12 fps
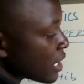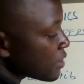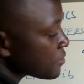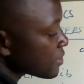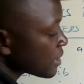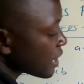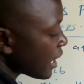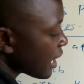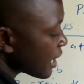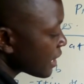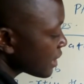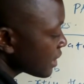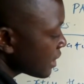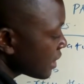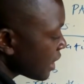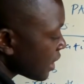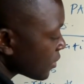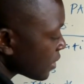having I
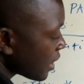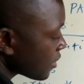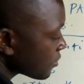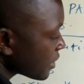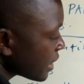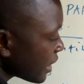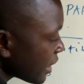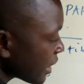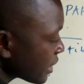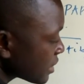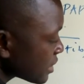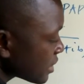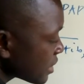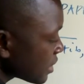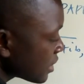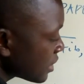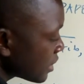will have ax